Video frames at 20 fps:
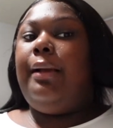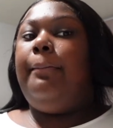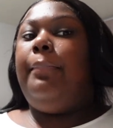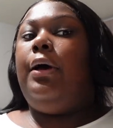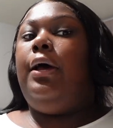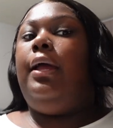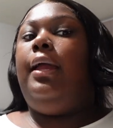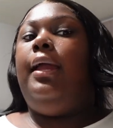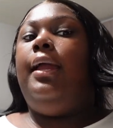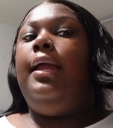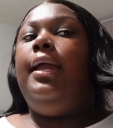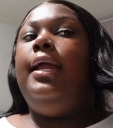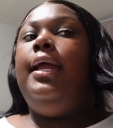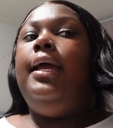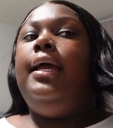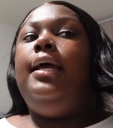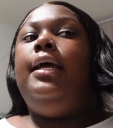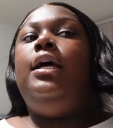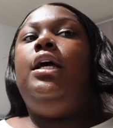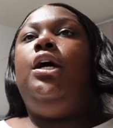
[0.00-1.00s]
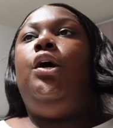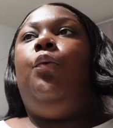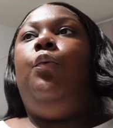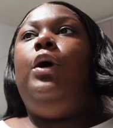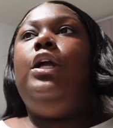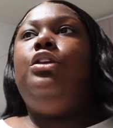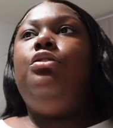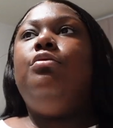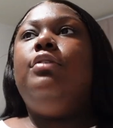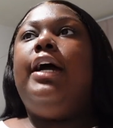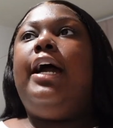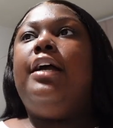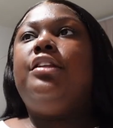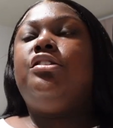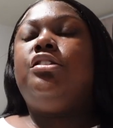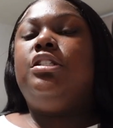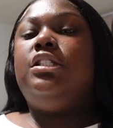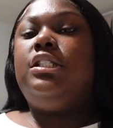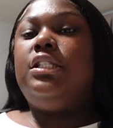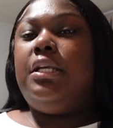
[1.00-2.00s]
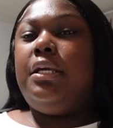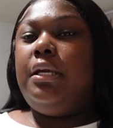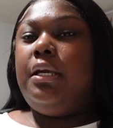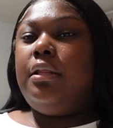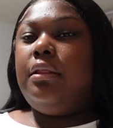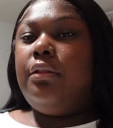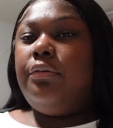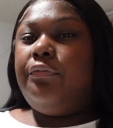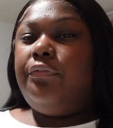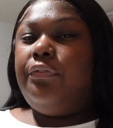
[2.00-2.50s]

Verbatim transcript: but when you guys are seeing the